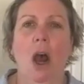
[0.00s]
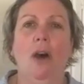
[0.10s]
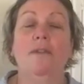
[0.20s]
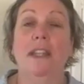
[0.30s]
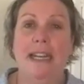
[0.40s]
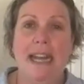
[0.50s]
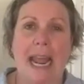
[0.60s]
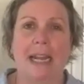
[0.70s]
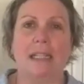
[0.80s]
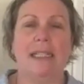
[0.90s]
of the
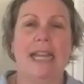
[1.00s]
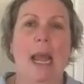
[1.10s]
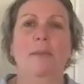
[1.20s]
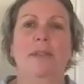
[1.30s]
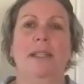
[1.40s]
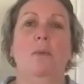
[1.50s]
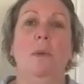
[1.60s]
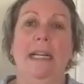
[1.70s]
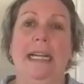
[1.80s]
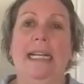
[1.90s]
next steps that
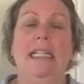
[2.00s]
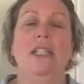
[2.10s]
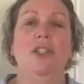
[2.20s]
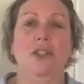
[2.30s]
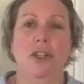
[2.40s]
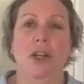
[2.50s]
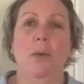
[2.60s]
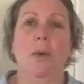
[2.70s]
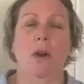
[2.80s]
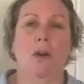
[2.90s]
we needed to
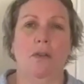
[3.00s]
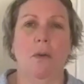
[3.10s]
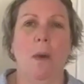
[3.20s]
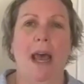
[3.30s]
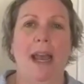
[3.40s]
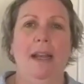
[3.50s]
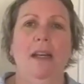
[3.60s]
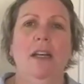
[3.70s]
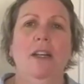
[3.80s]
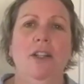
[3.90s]
do along the way
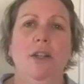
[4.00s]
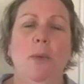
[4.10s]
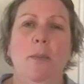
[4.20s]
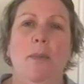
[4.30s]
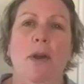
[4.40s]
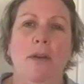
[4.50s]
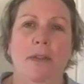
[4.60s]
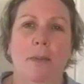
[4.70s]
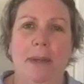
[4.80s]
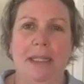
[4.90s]
to
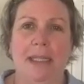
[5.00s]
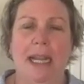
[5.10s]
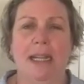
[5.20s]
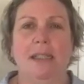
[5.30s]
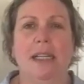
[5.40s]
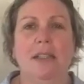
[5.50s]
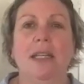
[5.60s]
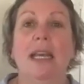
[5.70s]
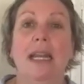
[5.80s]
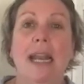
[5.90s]
improve the business and
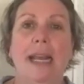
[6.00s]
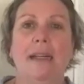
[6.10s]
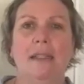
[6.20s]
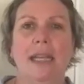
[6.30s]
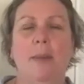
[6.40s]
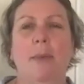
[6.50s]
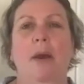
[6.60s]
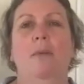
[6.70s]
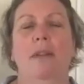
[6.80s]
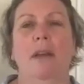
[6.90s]
to connect
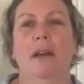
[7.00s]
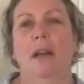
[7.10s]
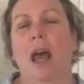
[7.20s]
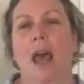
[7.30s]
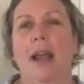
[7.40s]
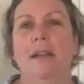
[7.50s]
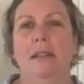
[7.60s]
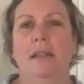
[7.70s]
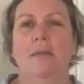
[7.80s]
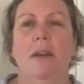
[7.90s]
deeper with our
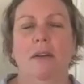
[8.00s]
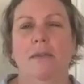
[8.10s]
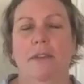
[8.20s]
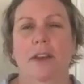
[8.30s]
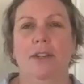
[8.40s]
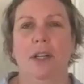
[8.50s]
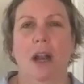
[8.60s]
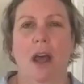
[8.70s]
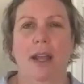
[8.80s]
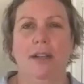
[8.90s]
clients and future
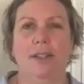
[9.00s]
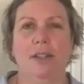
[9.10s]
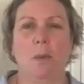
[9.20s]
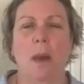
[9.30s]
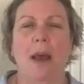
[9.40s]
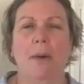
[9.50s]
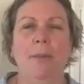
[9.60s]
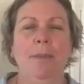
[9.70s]
clients as well.